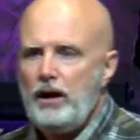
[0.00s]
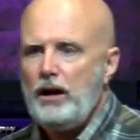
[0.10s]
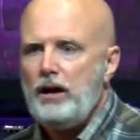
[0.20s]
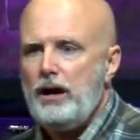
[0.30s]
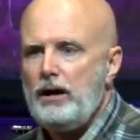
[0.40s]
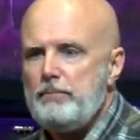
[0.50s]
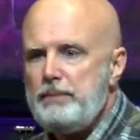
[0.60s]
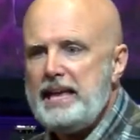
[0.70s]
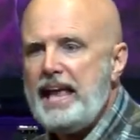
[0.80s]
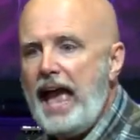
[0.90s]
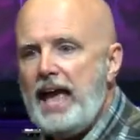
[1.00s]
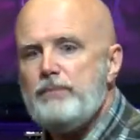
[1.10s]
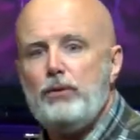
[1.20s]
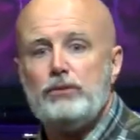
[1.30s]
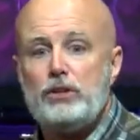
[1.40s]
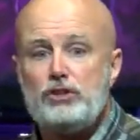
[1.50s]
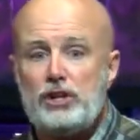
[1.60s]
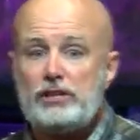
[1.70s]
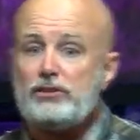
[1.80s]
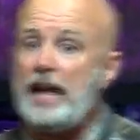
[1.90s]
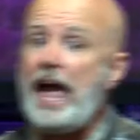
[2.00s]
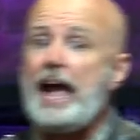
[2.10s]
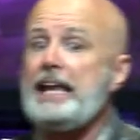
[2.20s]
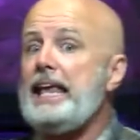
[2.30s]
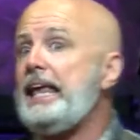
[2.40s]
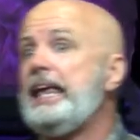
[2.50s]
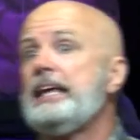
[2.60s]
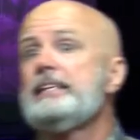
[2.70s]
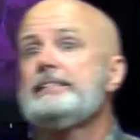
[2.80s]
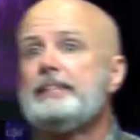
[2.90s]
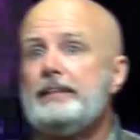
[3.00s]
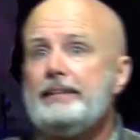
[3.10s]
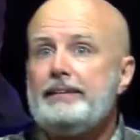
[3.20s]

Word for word: uh, uh, being able to just at his,